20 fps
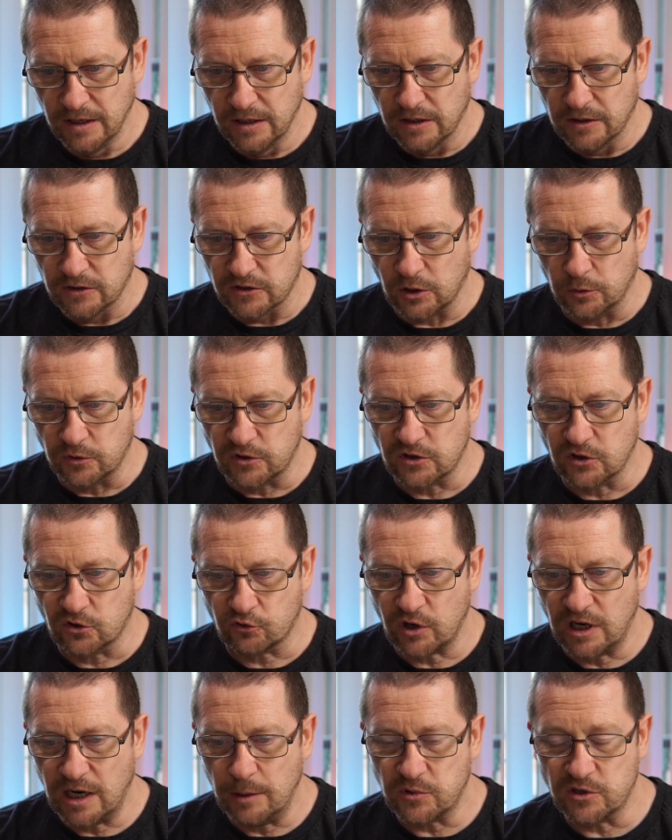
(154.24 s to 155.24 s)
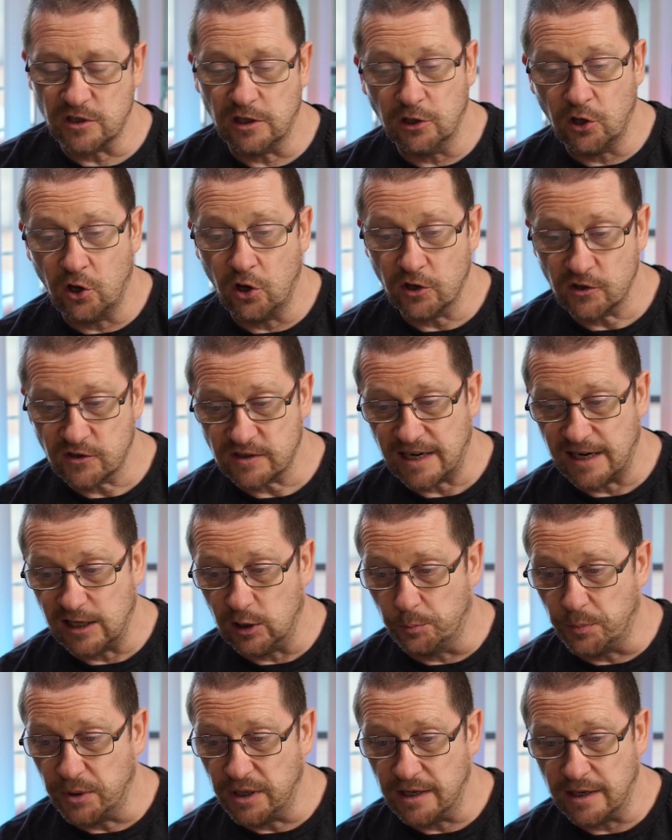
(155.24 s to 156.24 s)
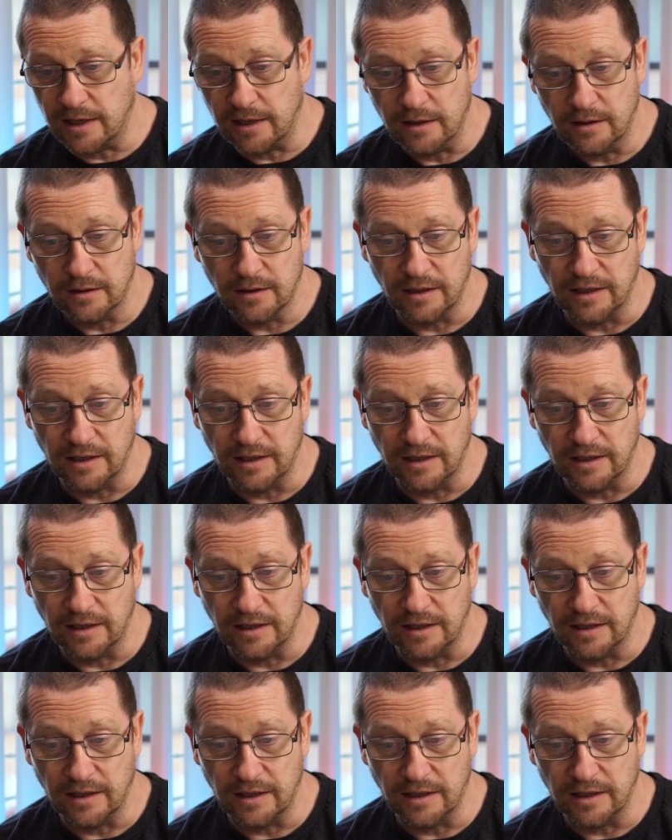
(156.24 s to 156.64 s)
So it's described as a lager-style beer.